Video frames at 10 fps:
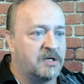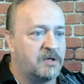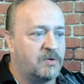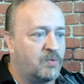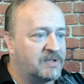
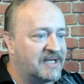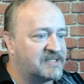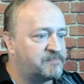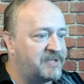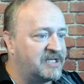uh, one
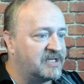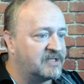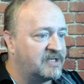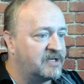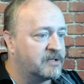last peek at
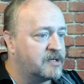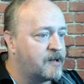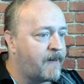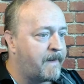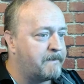here?
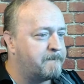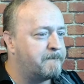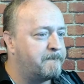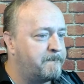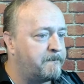
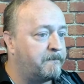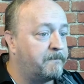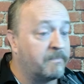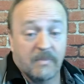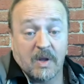Mm-hmm.
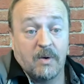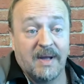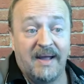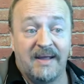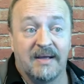
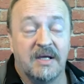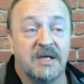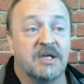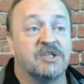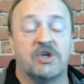Okay.
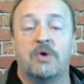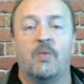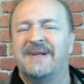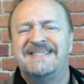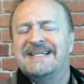So
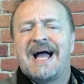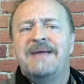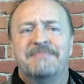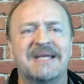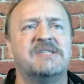what did I
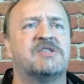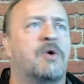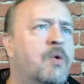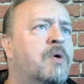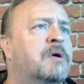miss
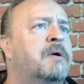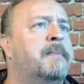or